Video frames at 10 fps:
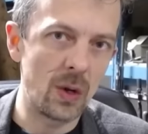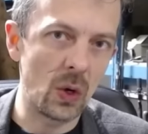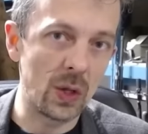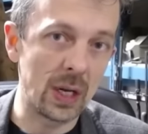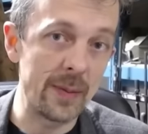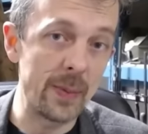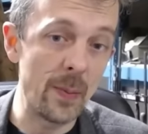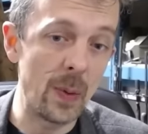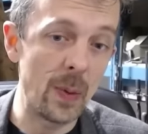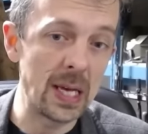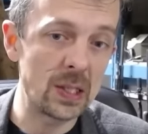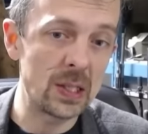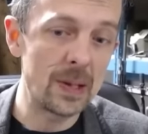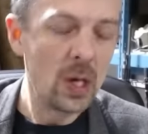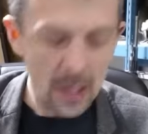lock the clip in
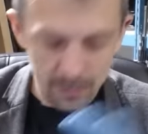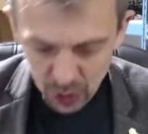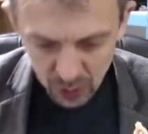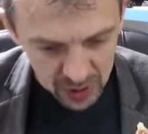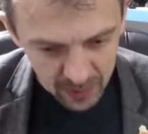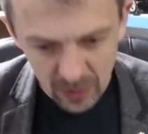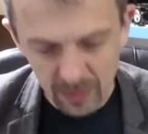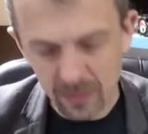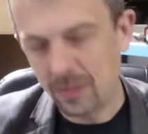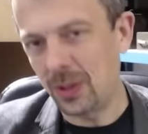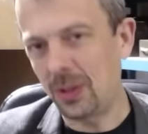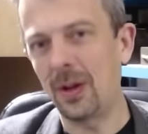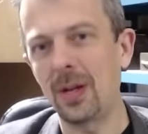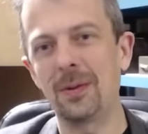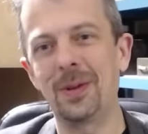place. I'm sure someone has
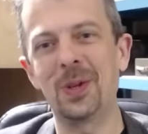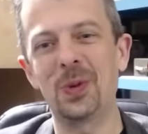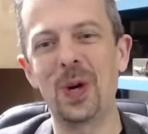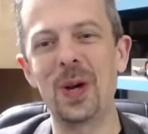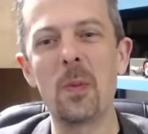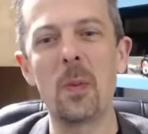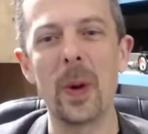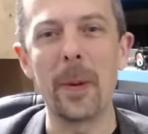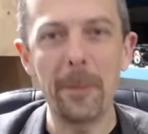done it this way, but